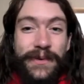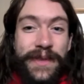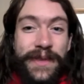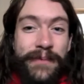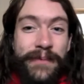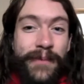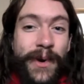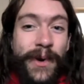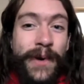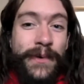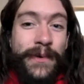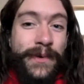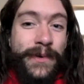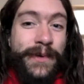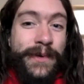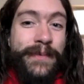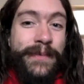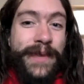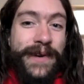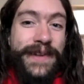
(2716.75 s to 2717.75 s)
more
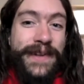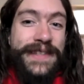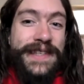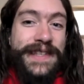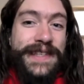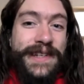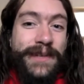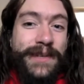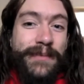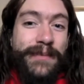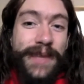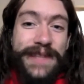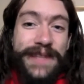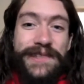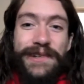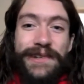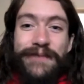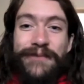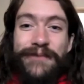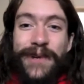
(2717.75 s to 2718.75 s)
room there is in your
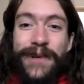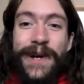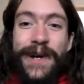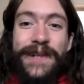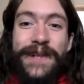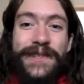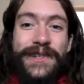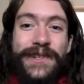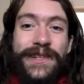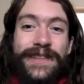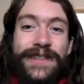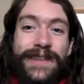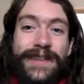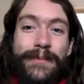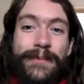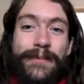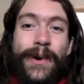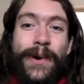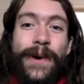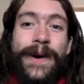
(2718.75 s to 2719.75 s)
bloodstream for oxygen, the
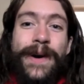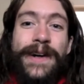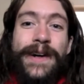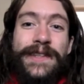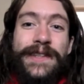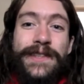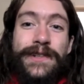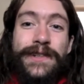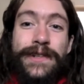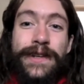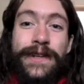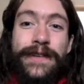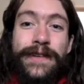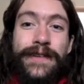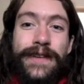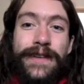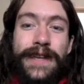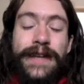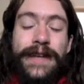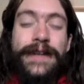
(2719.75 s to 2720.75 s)
more
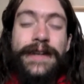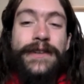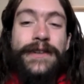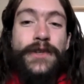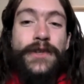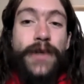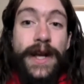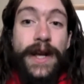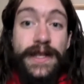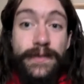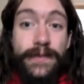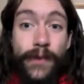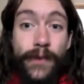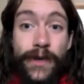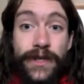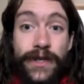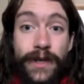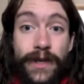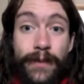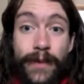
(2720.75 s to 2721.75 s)
oxygen it can
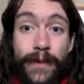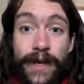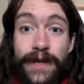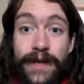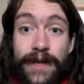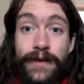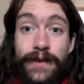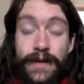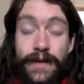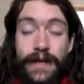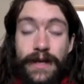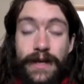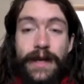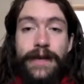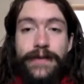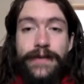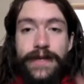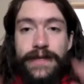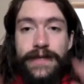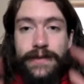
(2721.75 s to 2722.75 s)
transport to your brain,
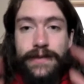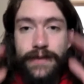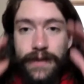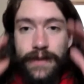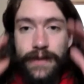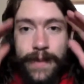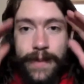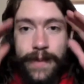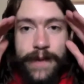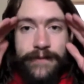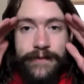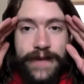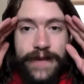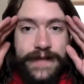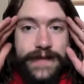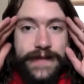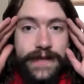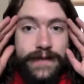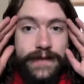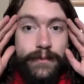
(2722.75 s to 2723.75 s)
and this
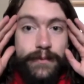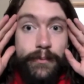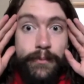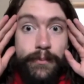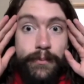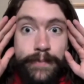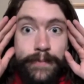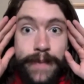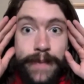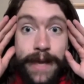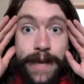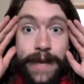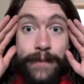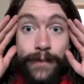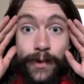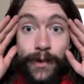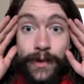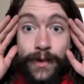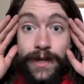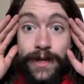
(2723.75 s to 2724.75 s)
manifests as
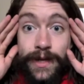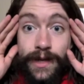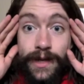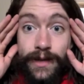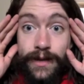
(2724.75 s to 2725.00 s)
memory.